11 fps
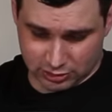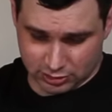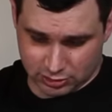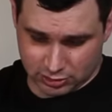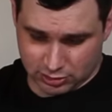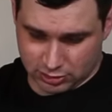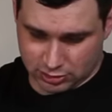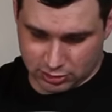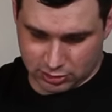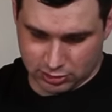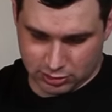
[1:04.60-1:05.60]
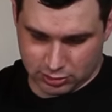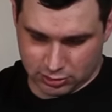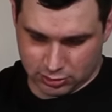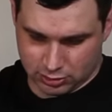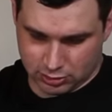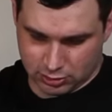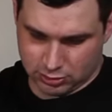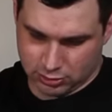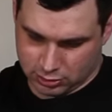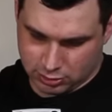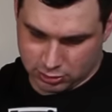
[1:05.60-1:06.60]

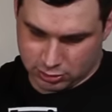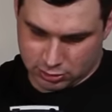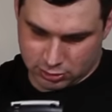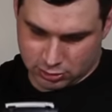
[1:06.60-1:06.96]
(silence)